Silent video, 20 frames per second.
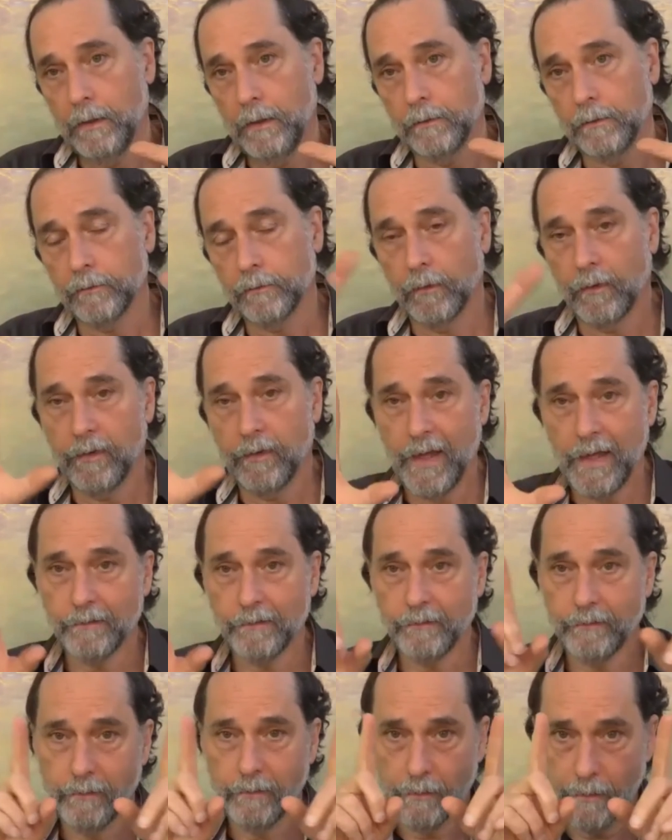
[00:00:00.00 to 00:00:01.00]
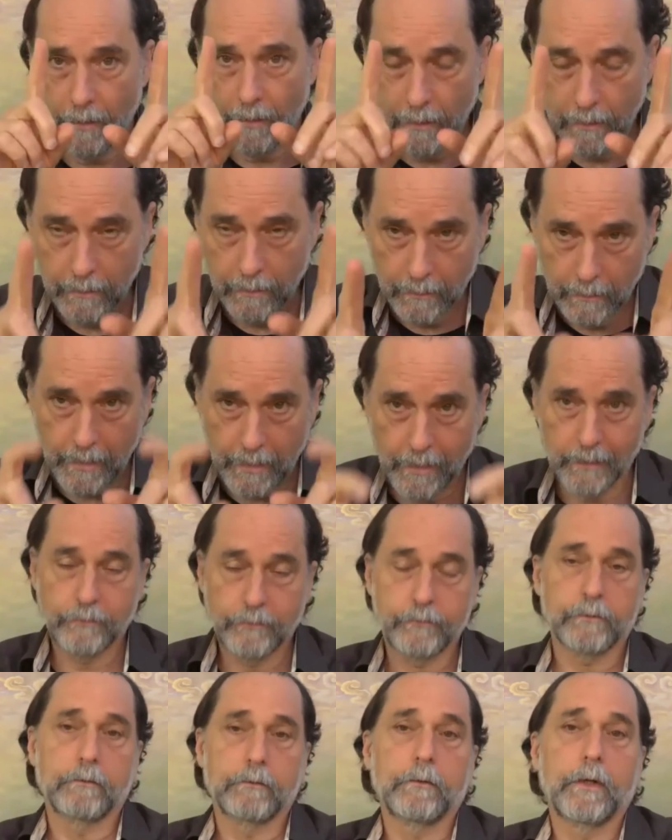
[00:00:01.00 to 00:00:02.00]
And so that's the
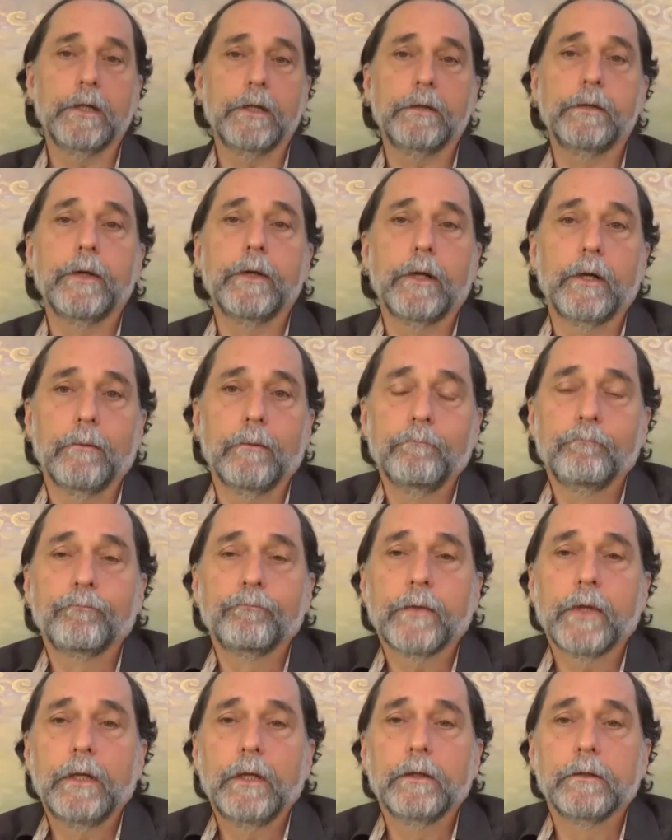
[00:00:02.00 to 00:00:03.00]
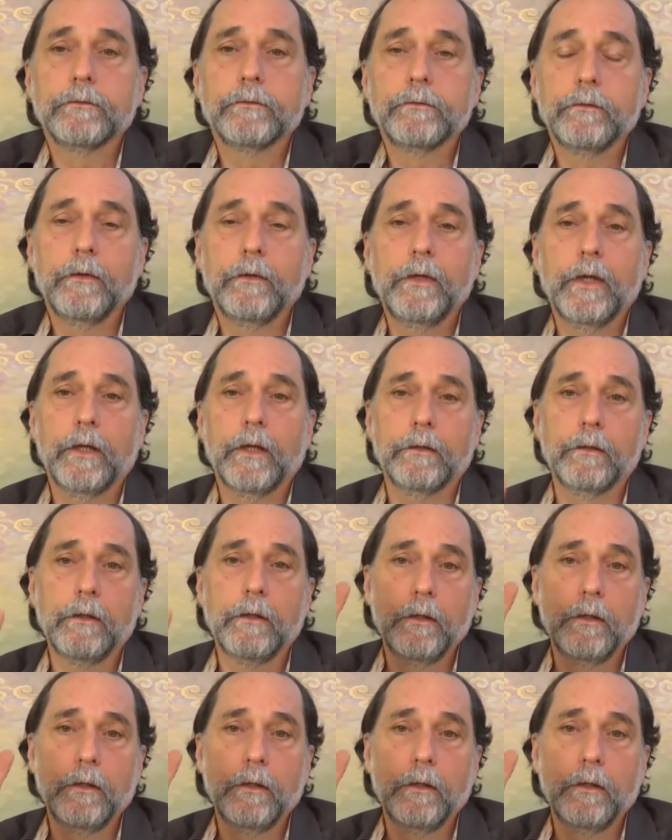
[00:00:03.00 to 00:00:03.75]
answer right there, is that